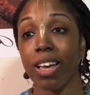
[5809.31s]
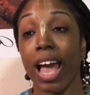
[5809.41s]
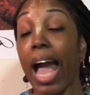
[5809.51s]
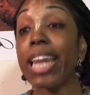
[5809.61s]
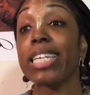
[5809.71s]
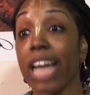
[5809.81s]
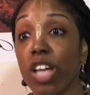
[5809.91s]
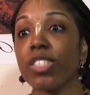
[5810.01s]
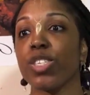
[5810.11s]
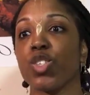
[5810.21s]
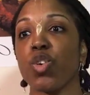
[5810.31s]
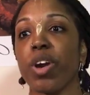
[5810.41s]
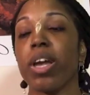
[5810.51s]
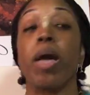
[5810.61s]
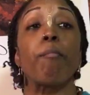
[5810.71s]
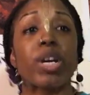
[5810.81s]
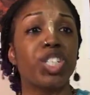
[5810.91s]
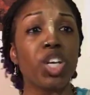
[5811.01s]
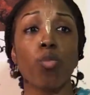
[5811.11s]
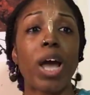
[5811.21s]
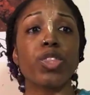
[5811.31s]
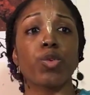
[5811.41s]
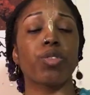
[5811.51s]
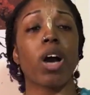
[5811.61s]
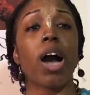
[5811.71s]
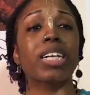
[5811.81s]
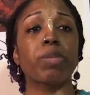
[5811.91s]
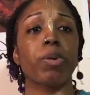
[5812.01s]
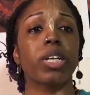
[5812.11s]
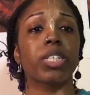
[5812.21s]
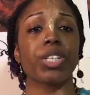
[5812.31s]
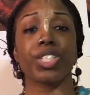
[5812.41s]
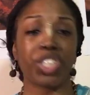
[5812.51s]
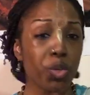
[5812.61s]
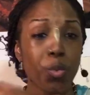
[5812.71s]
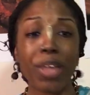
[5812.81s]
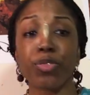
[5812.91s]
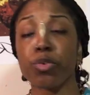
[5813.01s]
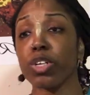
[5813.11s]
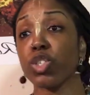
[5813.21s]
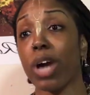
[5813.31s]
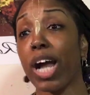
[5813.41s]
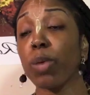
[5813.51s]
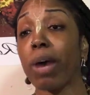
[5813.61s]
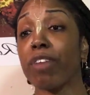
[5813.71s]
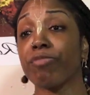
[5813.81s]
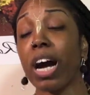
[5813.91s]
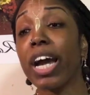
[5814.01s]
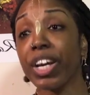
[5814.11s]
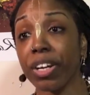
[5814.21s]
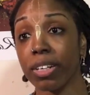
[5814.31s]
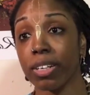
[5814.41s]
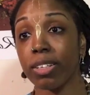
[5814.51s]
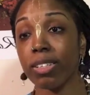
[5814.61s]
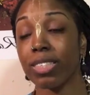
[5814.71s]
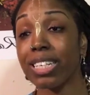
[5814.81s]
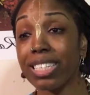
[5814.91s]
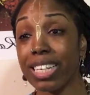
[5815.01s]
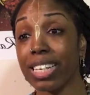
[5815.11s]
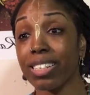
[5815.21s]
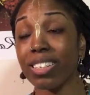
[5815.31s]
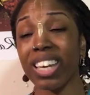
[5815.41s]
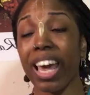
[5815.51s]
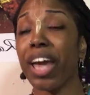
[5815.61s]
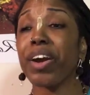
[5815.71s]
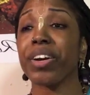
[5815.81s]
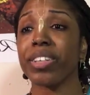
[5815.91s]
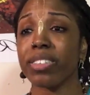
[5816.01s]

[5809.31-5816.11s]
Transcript: And he tells the story. But she went through the Agni Pariksha. She went through the trial by fire. They didn't care.